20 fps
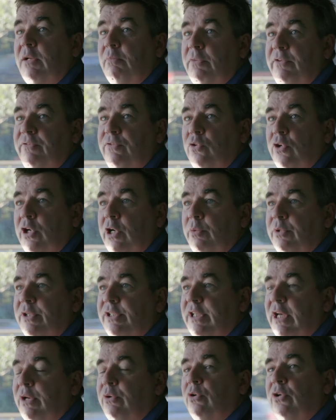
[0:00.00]
before I
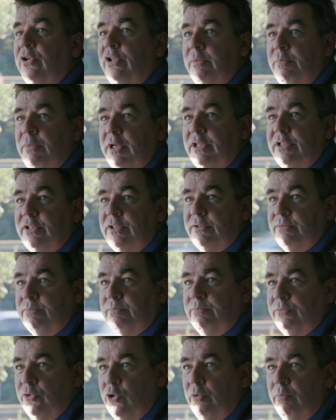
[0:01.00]
was out on the bus
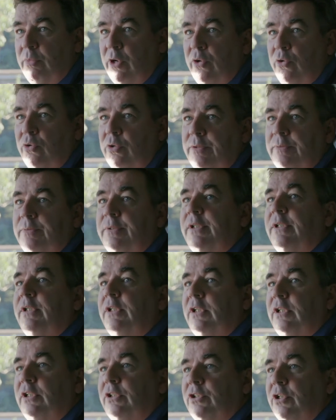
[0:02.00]
on my own,
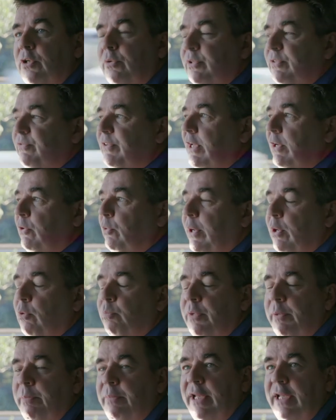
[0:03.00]
so I was very well
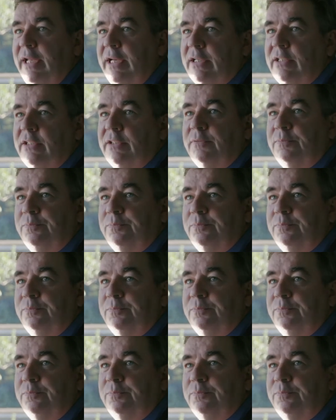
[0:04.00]
prepared.